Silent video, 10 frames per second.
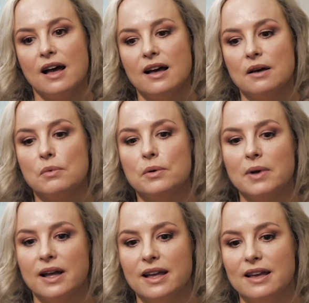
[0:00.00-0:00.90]
Well,
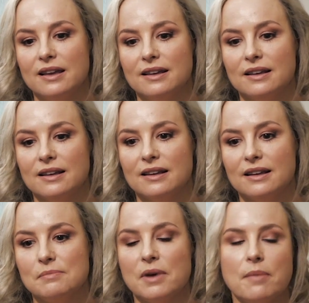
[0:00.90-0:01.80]

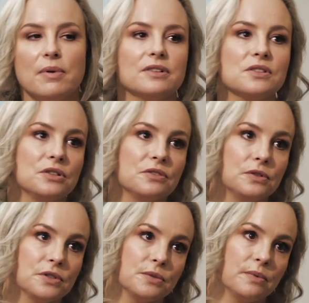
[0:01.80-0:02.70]
my parents got
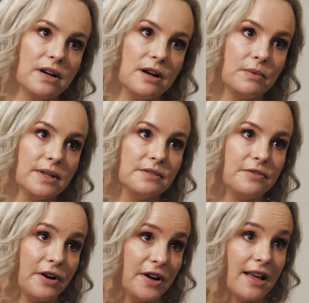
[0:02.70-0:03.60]
divorced when I was
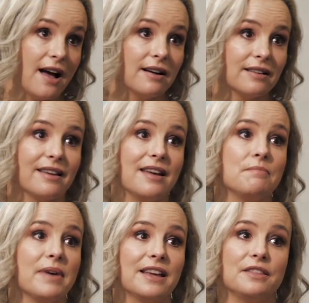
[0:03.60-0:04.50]
very young,
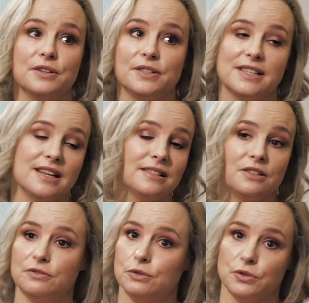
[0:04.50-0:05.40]
and back in those days,
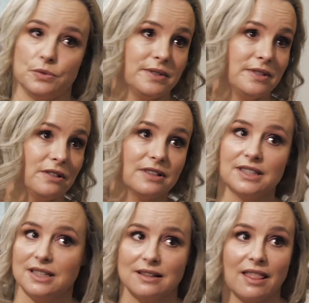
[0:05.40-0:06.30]
divorce was not the
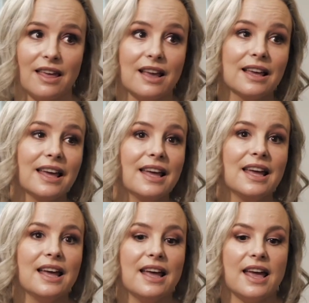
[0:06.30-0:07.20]
done thing.
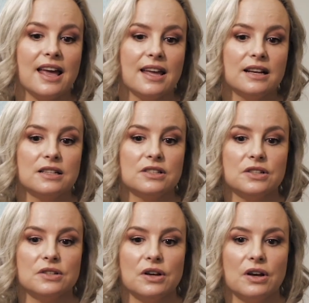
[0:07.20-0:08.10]
And
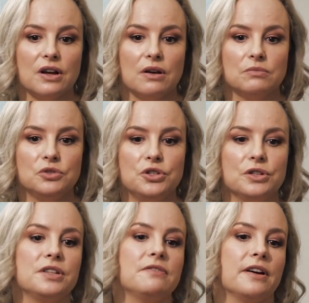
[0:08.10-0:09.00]

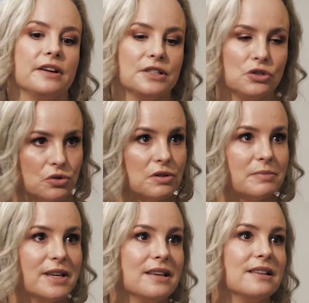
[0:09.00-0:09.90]
due to various
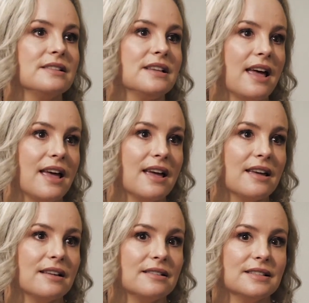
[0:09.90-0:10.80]
traumas
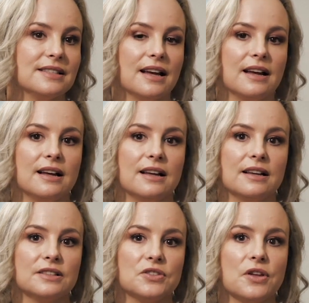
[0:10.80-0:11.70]
and
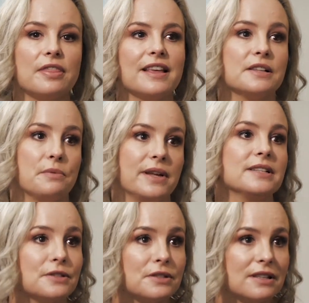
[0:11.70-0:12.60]
certain things I
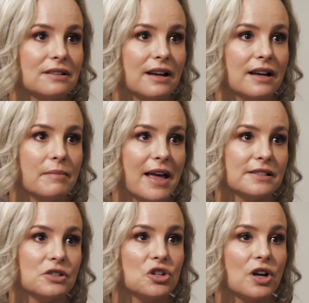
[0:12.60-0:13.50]
witnessed
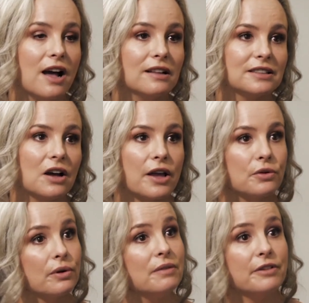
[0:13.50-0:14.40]
as a child, I
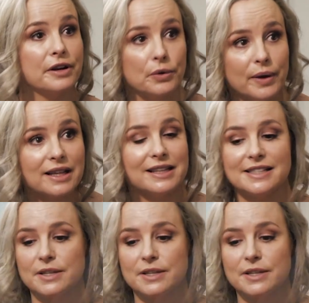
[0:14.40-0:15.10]
grew up very quickly.